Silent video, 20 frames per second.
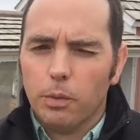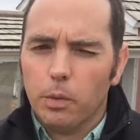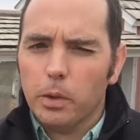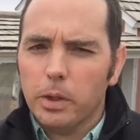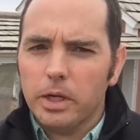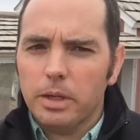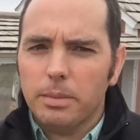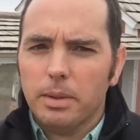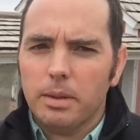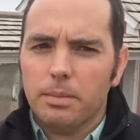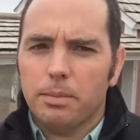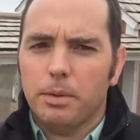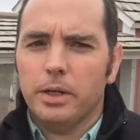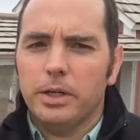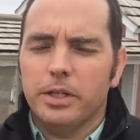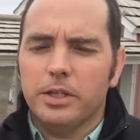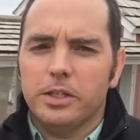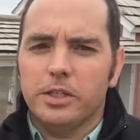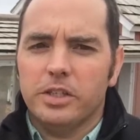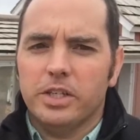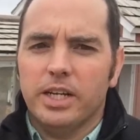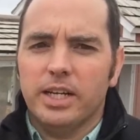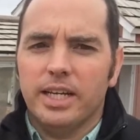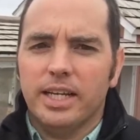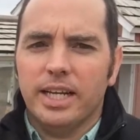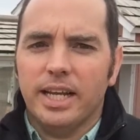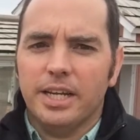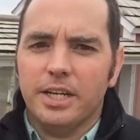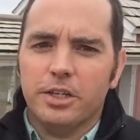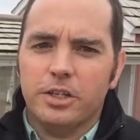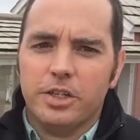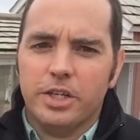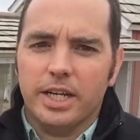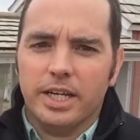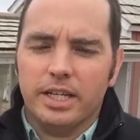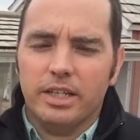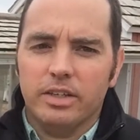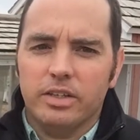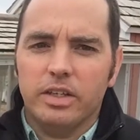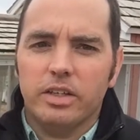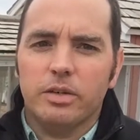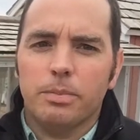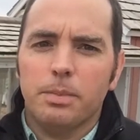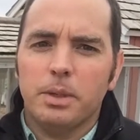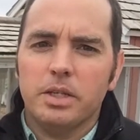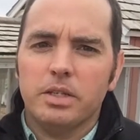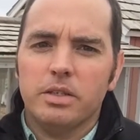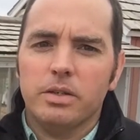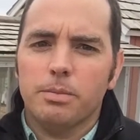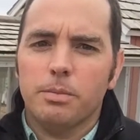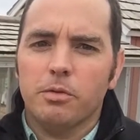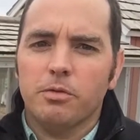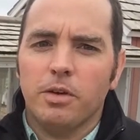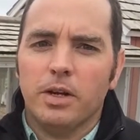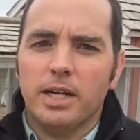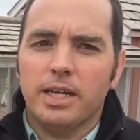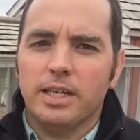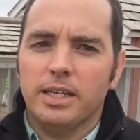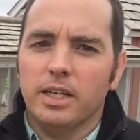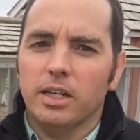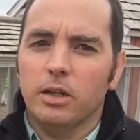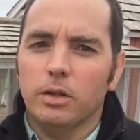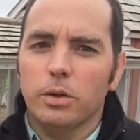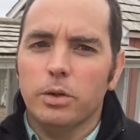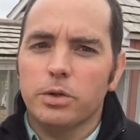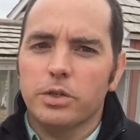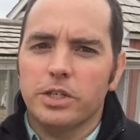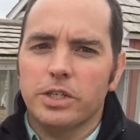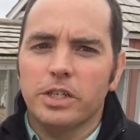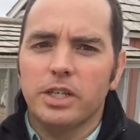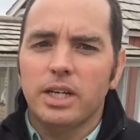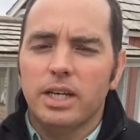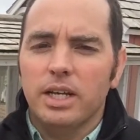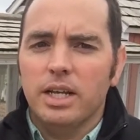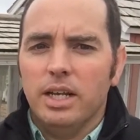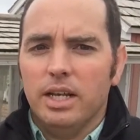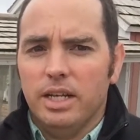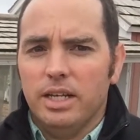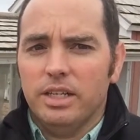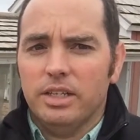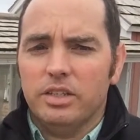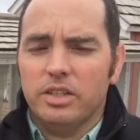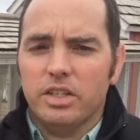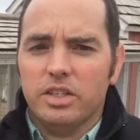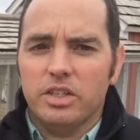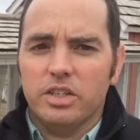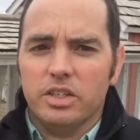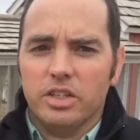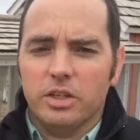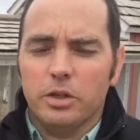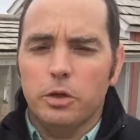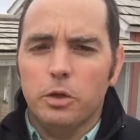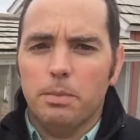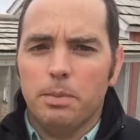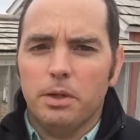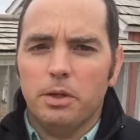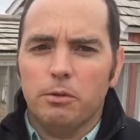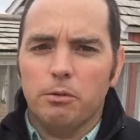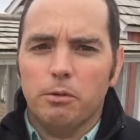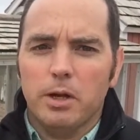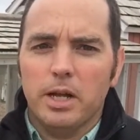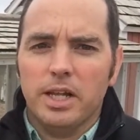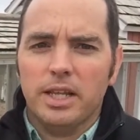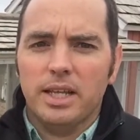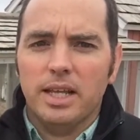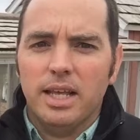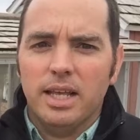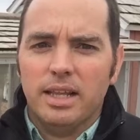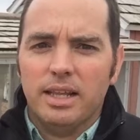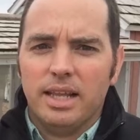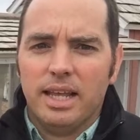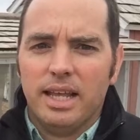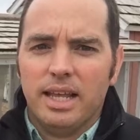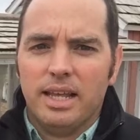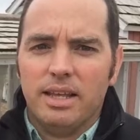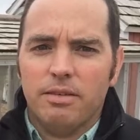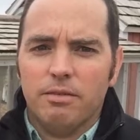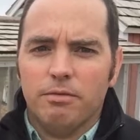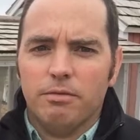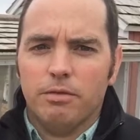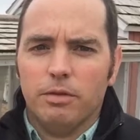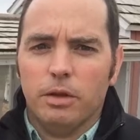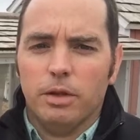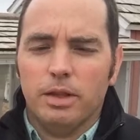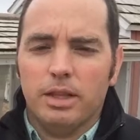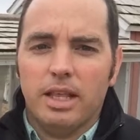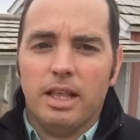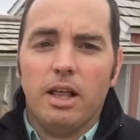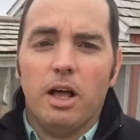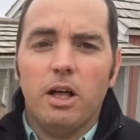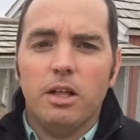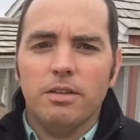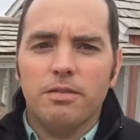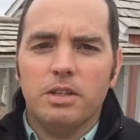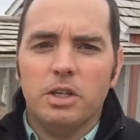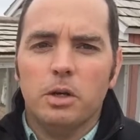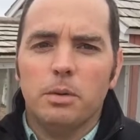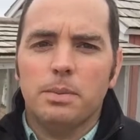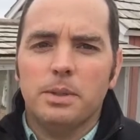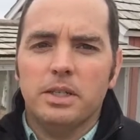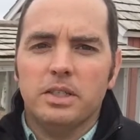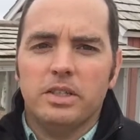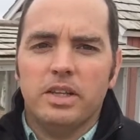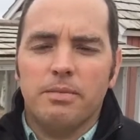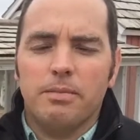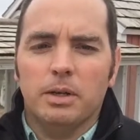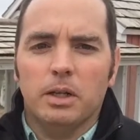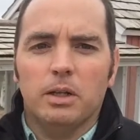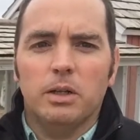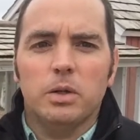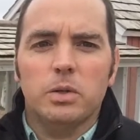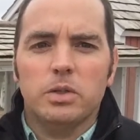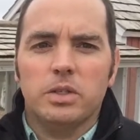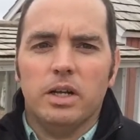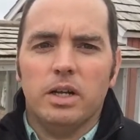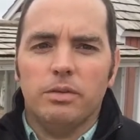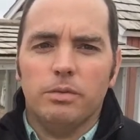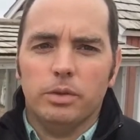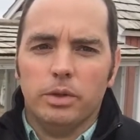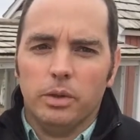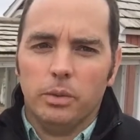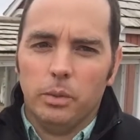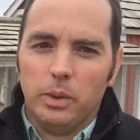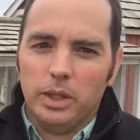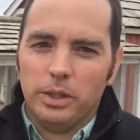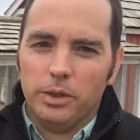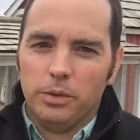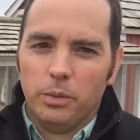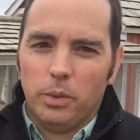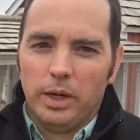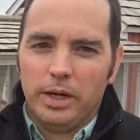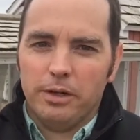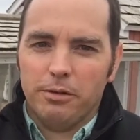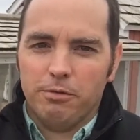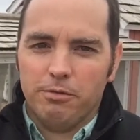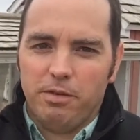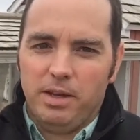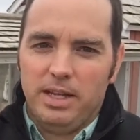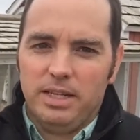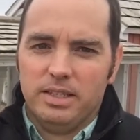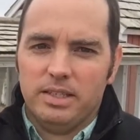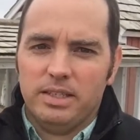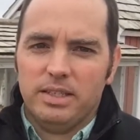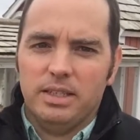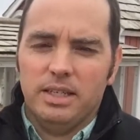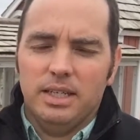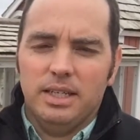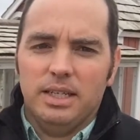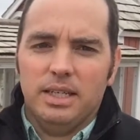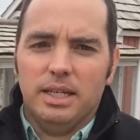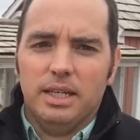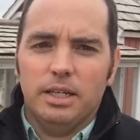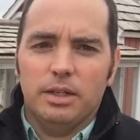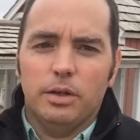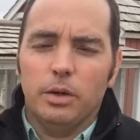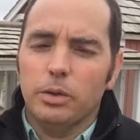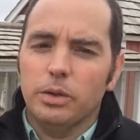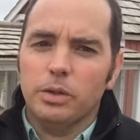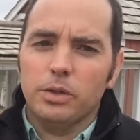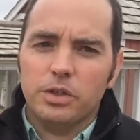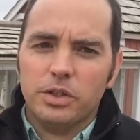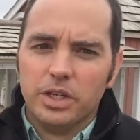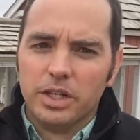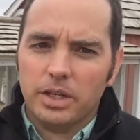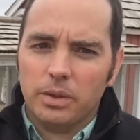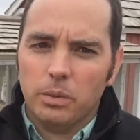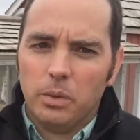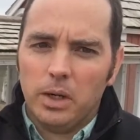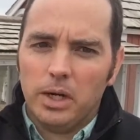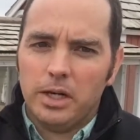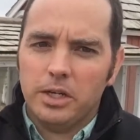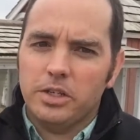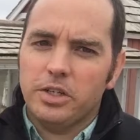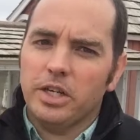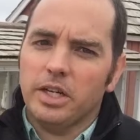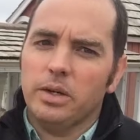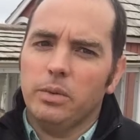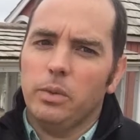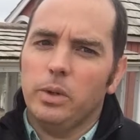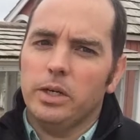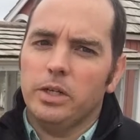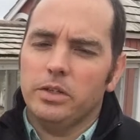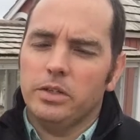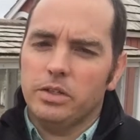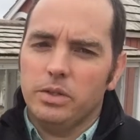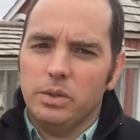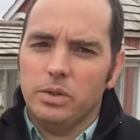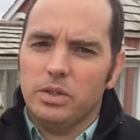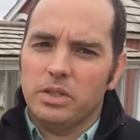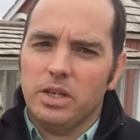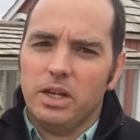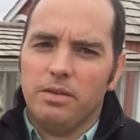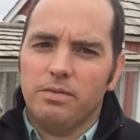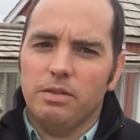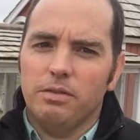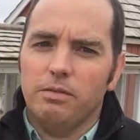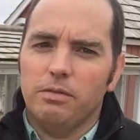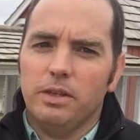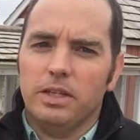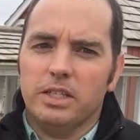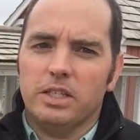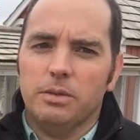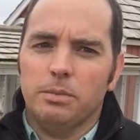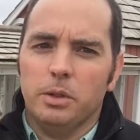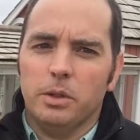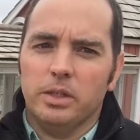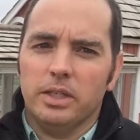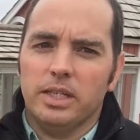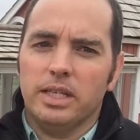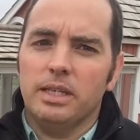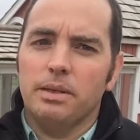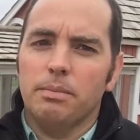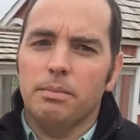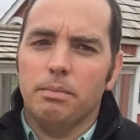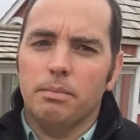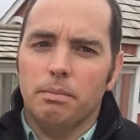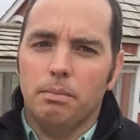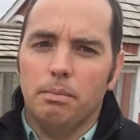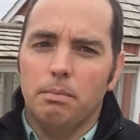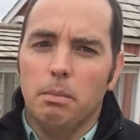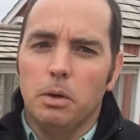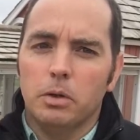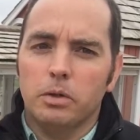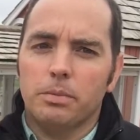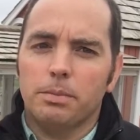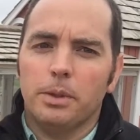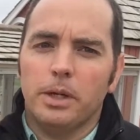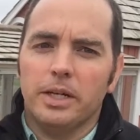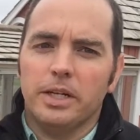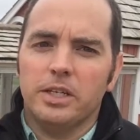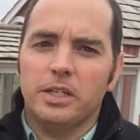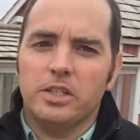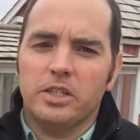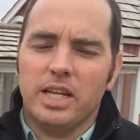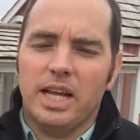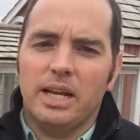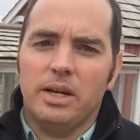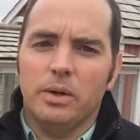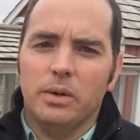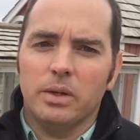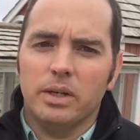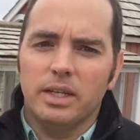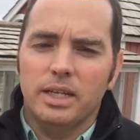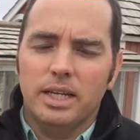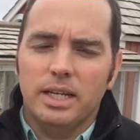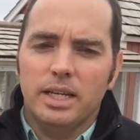you're worried about predators getting at your chickens, it's best to provide an enclosure, such as a coop and a run, that all of the openings have been closed off with a welded wire fence. Don't use chicken wire. Chicken wire is too soft and flexible to keep most predators out.